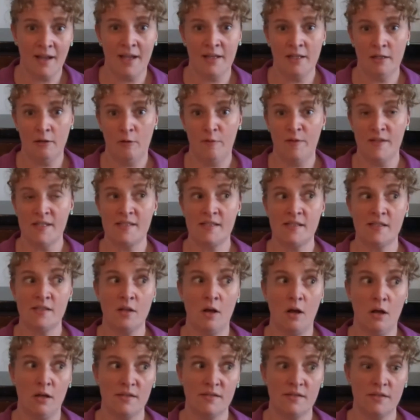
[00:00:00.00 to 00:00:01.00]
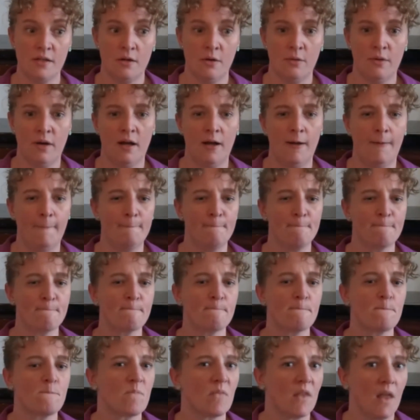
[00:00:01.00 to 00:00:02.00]
I know this is also
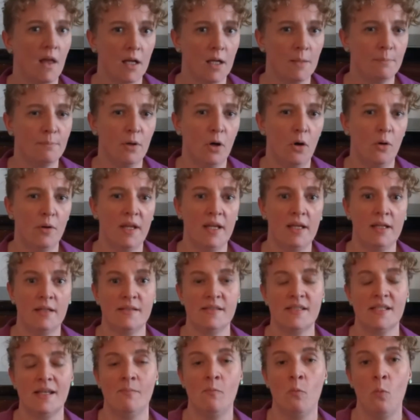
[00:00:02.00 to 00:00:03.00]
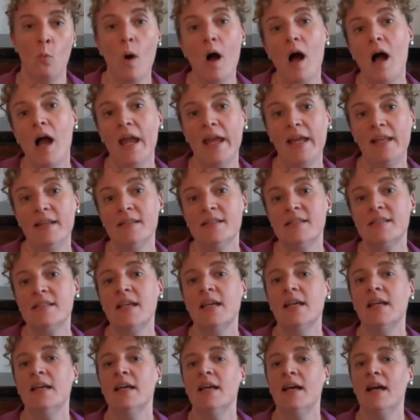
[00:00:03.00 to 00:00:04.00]
a component in some wines.
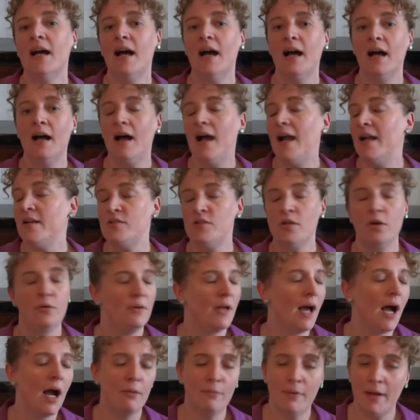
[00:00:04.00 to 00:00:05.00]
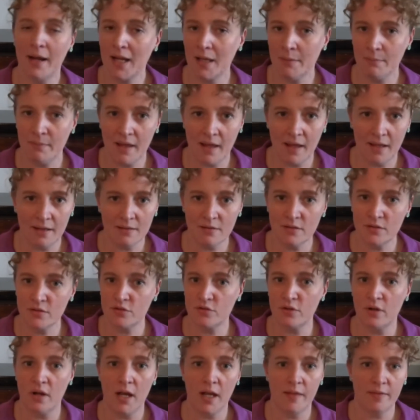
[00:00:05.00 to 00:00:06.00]
I do not recommend
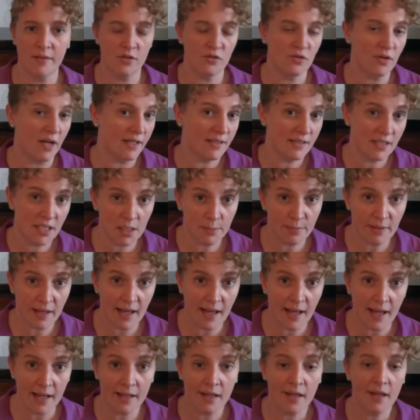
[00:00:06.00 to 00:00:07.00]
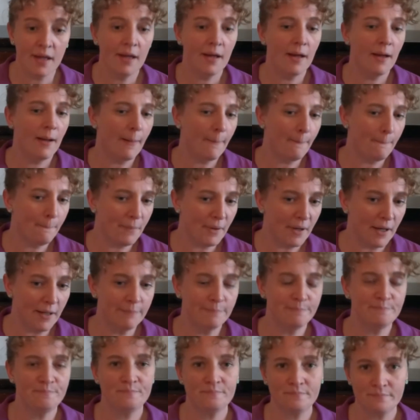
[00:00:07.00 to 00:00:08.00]
trying the dry tea bag, but
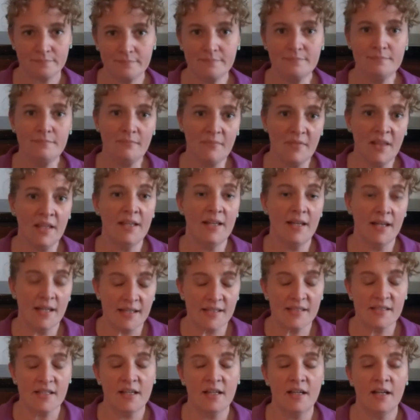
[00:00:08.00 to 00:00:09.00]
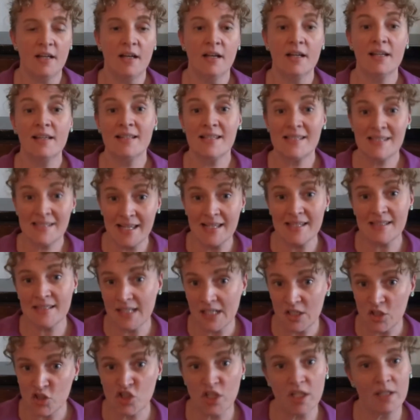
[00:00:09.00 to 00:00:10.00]
it is a
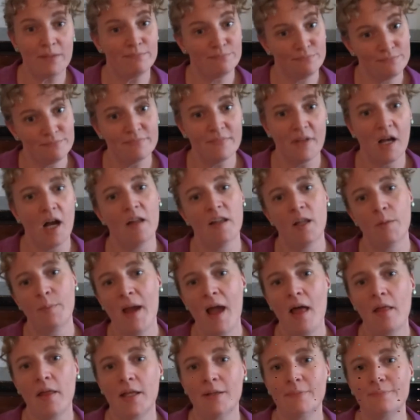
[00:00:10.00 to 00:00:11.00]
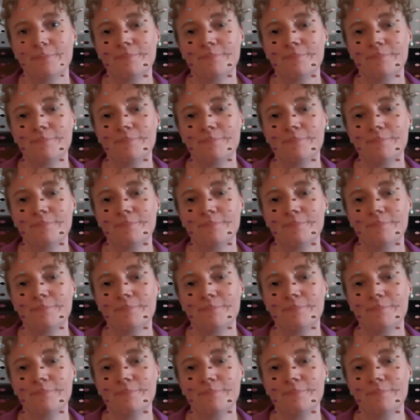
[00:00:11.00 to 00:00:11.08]
sensation on the palate.